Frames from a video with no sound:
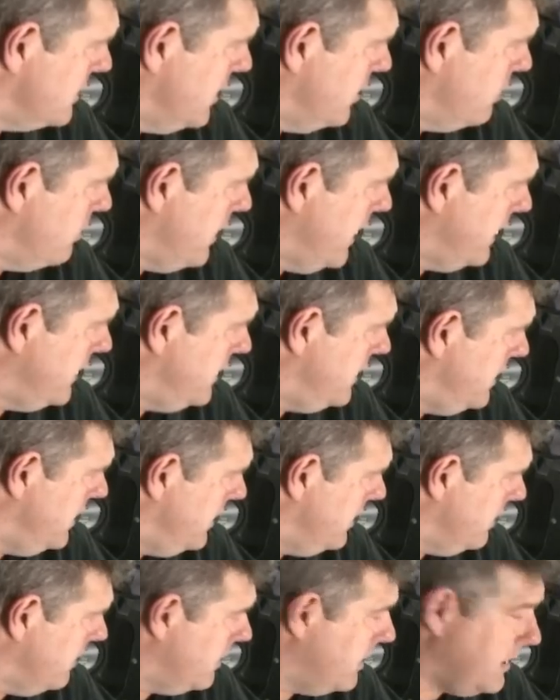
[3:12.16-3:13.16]
to go right
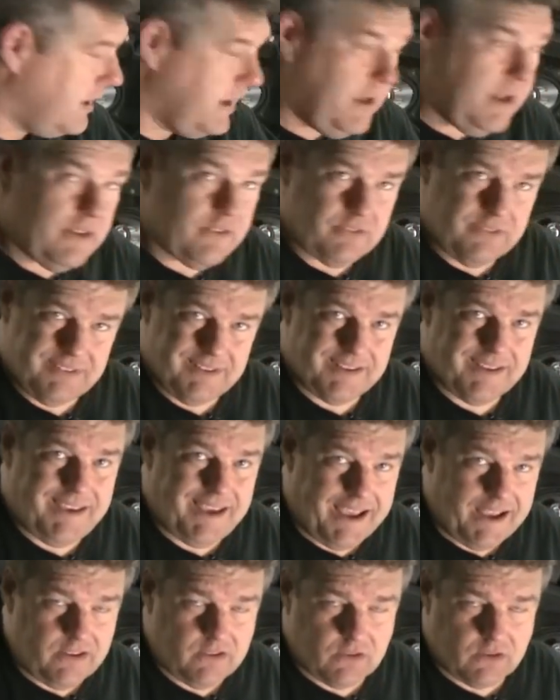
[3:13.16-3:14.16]
here. This is a
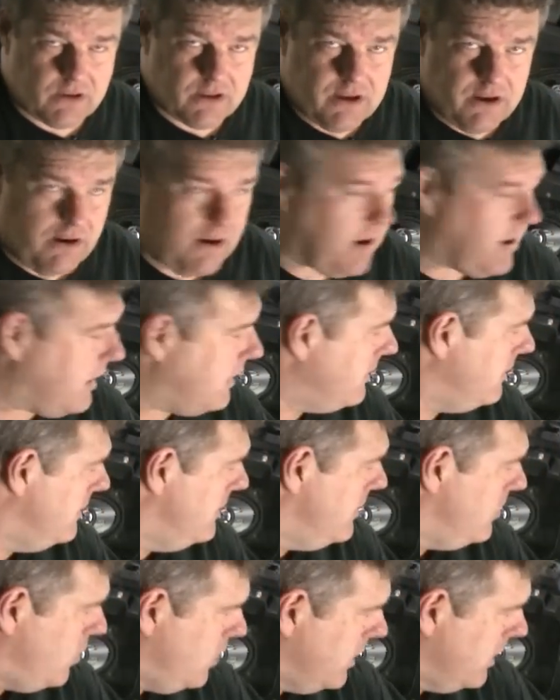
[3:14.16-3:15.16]
case on a car
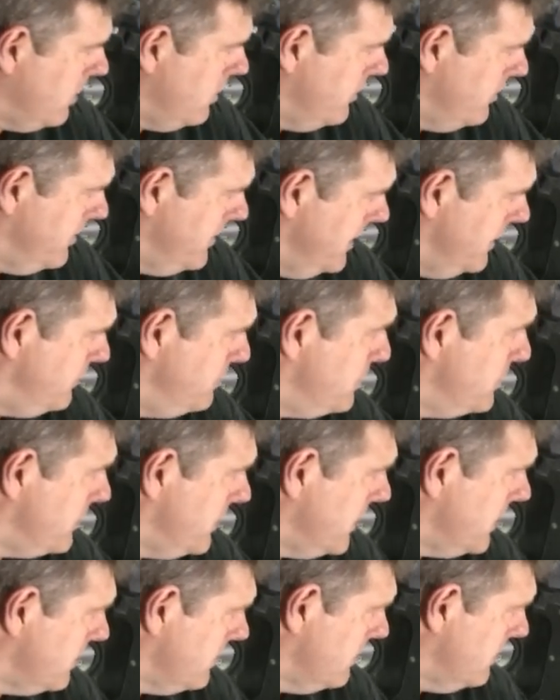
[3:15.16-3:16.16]
where on this
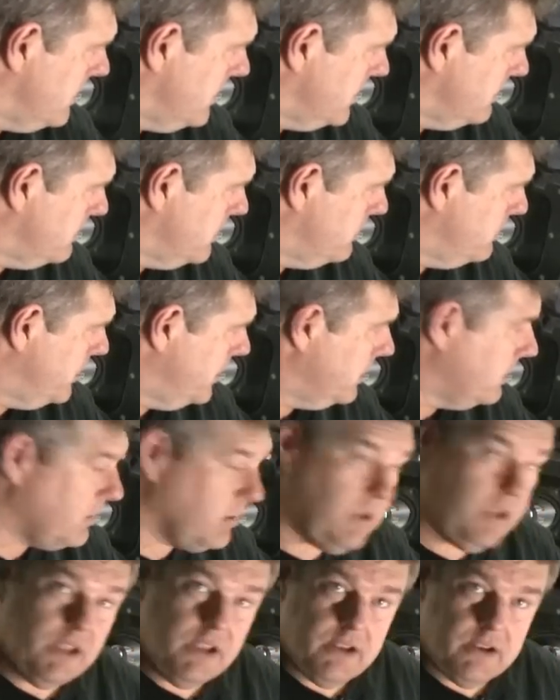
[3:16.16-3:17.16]
particular
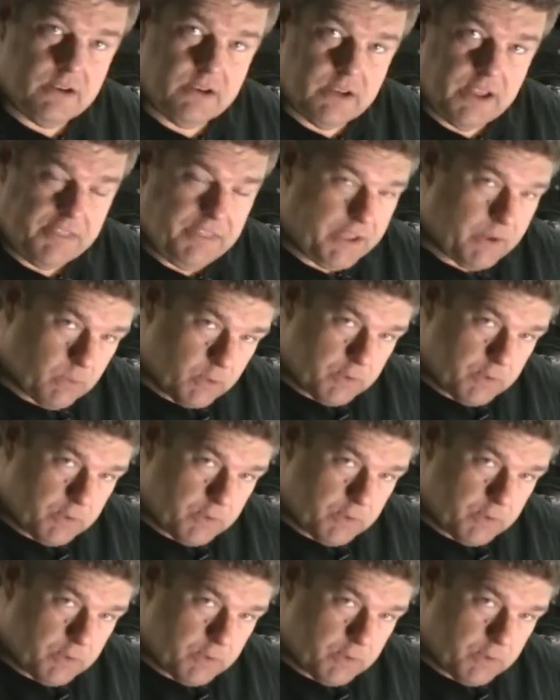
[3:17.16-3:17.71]
automobile, nothing